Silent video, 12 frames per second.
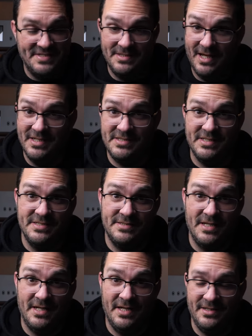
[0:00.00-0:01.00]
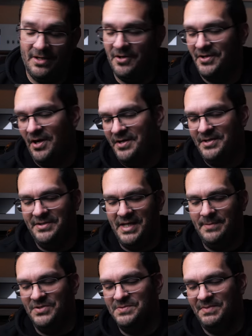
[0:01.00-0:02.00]
as nice as the Hart Audio
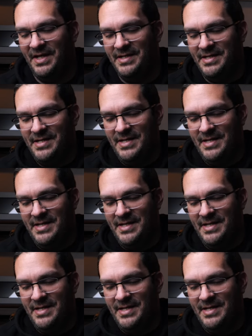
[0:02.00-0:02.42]
cables, but